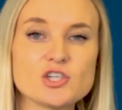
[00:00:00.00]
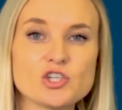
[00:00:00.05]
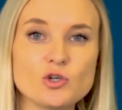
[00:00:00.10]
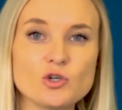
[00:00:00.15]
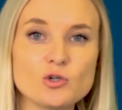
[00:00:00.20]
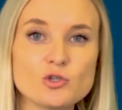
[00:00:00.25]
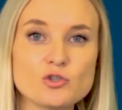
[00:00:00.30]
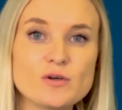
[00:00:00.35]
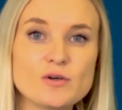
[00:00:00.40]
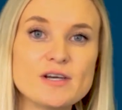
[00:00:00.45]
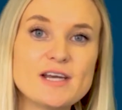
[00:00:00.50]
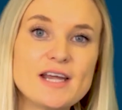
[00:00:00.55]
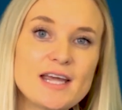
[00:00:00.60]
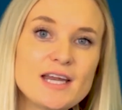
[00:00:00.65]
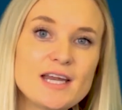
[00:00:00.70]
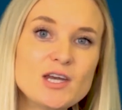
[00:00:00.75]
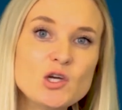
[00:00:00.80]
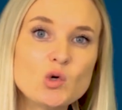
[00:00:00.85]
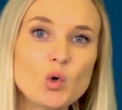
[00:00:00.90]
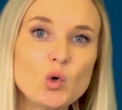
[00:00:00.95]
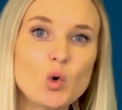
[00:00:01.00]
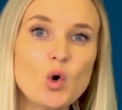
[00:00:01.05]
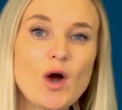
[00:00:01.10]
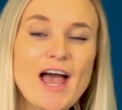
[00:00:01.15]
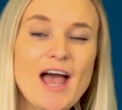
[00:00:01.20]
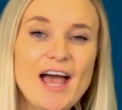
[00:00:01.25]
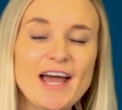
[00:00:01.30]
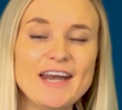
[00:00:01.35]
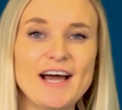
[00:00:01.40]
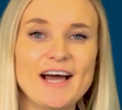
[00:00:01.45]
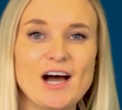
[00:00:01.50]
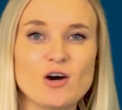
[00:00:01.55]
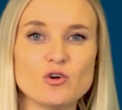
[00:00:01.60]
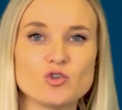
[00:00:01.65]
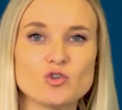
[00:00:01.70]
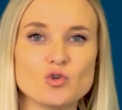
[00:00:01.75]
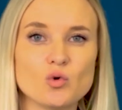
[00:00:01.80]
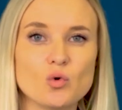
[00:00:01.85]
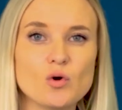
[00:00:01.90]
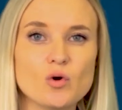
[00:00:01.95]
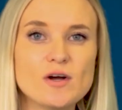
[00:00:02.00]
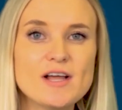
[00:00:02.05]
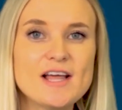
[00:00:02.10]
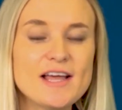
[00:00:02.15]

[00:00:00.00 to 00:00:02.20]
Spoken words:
children, indoor and outdoor.